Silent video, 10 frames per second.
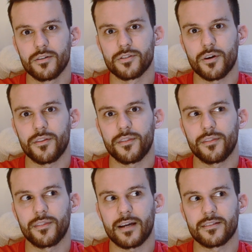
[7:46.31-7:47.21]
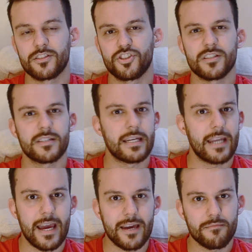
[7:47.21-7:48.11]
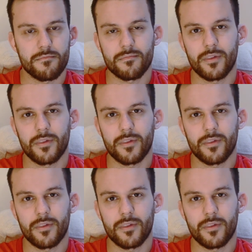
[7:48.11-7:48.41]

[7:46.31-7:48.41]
So that's just a name.